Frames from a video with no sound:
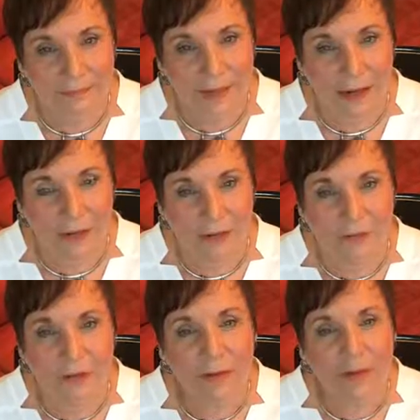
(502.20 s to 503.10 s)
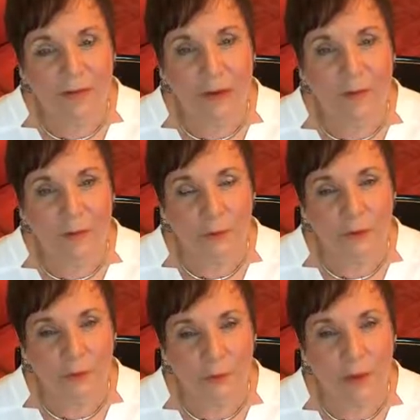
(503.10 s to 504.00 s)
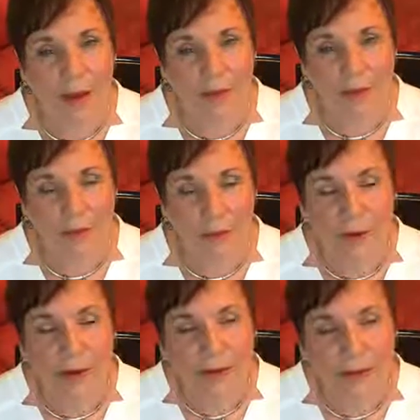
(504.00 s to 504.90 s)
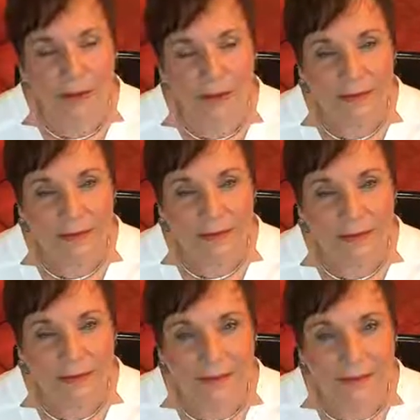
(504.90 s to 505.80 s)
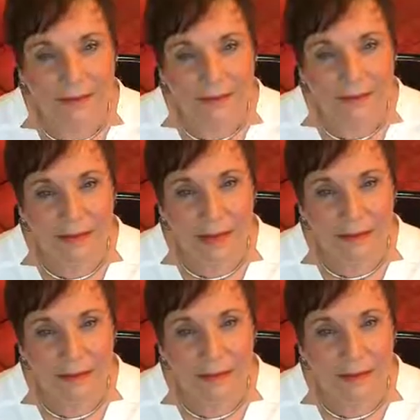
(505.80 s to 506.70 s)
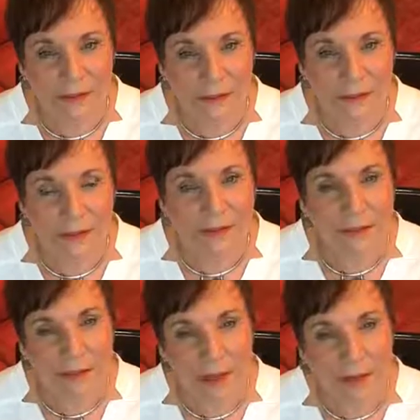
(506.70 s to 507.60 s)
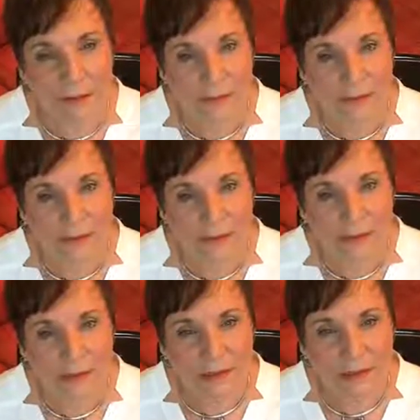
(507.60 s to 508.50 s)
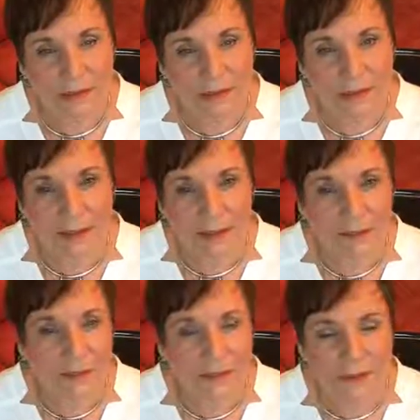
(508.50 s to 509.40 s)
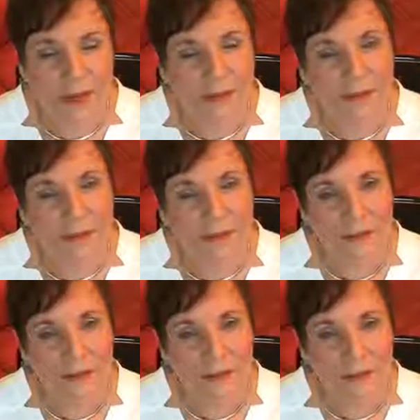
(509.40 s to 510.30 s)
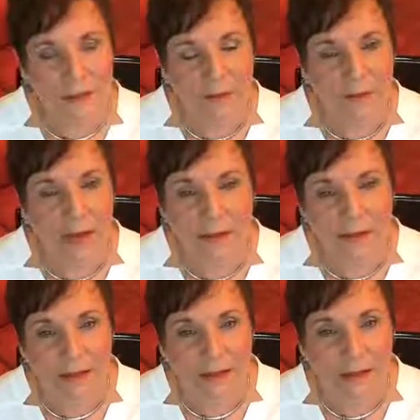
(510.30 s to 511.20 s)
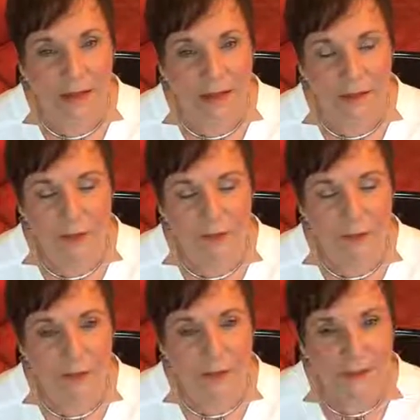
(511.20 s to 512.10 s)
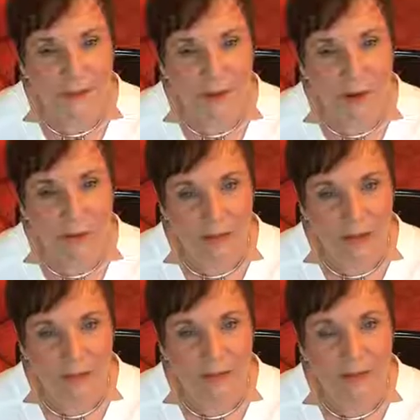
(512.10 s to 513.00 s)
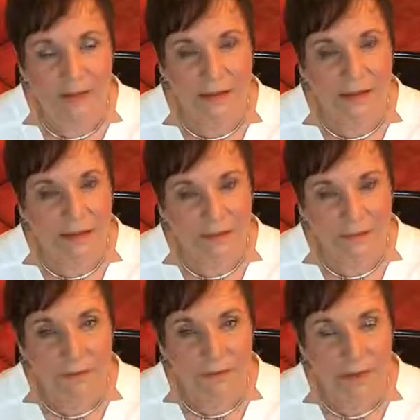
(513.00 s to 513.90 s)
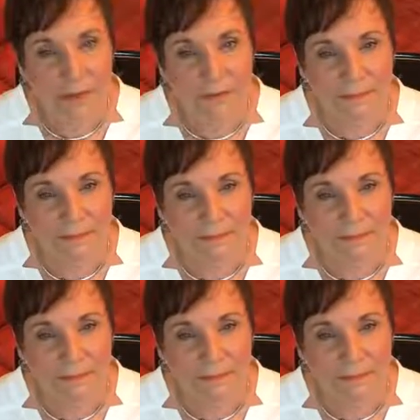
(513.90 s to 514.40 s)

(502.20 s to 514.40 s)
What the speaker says: as you feel that comfortable spot in your body, and you listen to the sounds and the silence underneath that, and you focus on that vision.